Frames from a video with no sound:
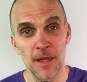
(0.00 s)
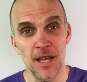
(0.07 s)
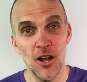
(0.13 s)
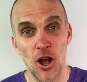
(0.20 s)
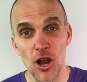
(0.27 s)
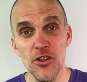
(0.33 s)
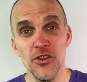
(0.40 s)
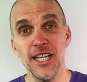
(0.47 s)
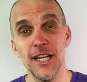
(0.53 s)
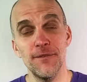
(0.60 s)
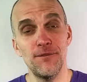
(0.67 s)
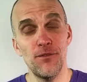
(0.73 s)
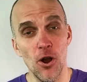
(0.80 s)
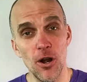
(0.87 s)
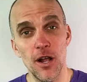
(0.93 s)
are you gonna get
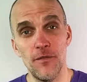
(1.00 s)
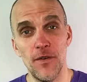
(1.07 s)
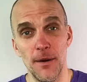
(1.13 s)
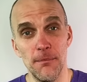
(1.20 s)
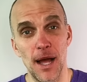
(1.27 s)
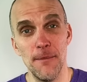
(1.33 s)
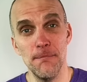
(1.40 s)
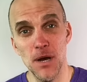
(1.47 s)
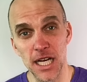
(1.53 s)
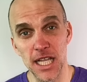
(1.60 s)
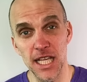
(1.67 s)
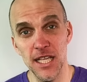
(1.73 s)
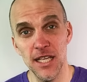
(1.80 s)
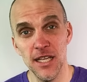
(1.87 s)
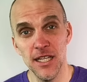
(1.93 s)
far enough on my
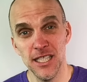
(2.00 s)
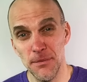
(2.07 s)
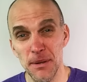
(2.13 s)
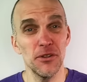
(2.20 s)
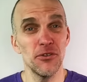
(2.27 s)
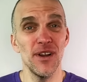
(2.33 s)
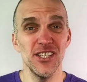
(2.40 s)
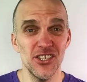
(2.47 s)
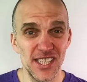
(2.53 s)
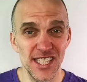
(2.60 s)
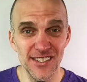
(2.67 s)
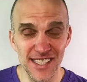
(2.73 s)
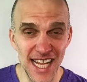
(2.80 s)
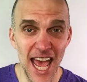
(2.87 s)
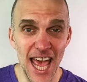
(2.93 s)
money to be able to raise your
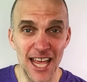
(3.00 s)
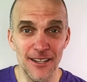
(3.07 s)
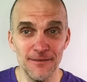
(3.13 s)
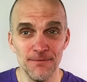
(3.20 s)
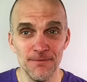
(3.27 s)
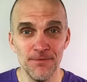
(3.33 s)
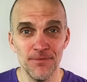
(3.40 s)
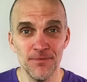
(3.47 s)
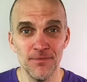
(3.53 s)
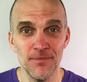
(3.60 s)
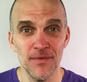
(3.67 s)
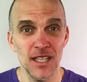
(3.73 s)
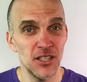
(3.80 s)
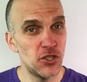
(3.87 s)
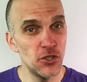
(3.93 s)
Series A?
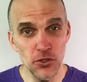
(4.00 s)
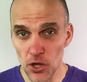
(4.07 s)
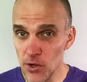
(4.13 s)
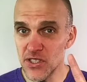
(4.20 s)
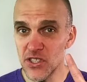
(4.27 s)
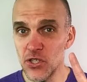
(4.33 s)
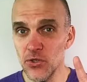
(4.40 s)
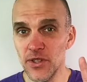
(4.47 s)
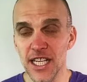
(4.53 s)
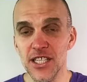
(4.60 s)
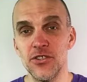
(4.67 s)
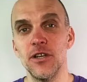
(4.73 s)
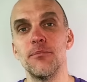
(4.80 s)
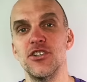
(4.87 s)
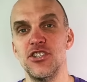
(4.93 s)
Do those 2 things with
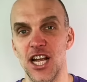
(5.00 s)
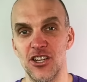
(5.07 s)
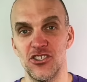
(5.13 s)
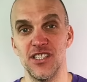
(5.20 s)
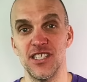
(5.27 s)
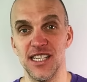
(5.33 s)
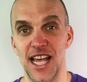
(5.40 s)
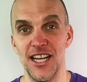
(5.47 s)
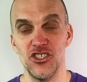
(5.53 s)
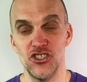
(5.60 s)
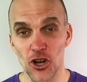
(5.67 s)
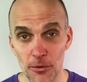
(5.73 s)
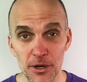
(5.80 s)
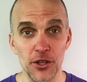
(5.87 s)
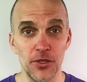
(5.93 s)
your projection slide.
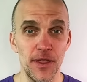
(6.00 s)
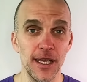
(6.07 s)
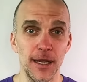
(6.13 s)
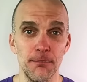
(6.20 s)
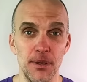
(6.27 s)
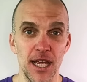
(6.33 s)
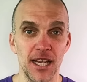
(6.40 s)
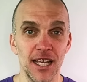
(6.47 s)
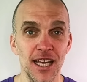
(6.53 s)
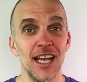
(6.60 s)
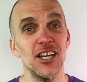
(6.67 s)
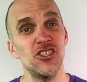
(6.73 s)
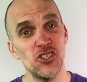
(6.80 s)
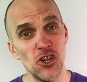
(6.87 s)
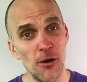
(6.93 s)
Show me you're thinking big and
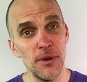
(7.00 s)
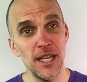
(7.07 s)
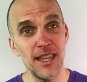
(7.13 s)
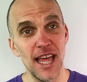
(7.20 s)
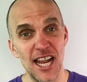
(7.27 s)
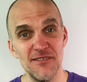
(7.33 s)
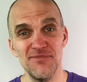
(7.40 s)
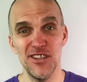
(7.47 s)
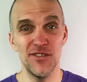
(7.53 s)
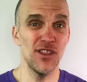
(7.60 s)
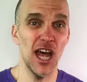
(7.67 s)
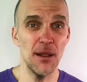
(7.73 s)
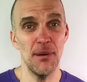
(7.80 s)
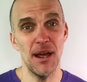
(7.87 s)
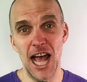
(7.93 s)
show me that you've
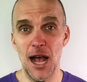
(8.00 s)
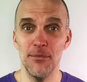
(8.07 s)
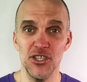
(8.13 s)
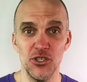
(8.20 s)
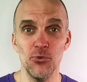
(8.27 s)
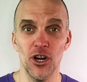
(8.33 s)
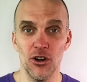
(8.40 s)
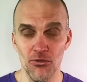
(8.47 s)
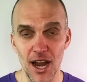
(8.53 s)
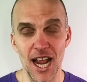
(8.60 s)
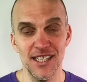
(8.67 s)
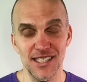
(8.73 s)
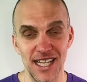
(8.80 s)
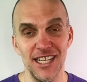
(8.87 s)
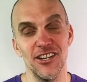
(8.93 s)
thought about how much you want to
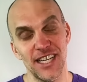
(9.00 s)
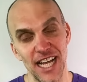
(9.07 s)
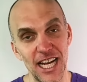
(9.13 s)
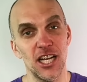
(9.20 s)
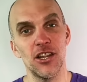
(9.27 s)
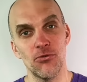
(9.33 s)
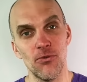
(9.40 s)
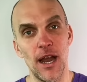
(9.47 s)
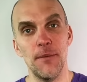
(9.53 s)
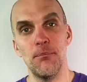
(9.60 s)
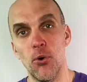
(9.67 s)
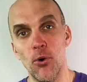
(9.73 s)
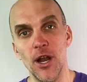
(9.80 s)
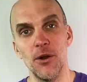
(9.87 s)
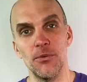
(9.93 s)
raise and you're getting to the right
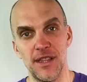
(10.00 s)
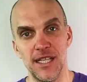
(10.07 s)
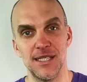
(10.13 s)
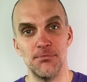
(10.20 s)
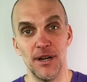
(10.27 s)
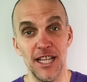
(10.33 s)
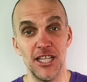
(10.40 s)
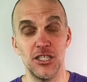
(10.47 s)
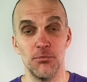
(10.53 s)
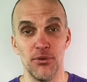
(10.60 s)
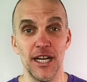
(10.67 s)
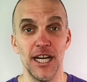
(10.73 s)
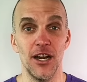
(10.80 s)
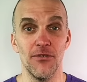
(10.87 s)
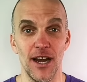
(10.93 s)
point with this money that you're
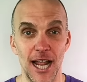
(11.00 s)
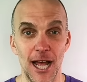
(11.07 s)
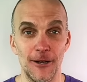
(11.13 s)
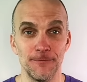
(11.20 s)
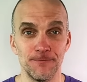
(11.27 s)
bringing in right now.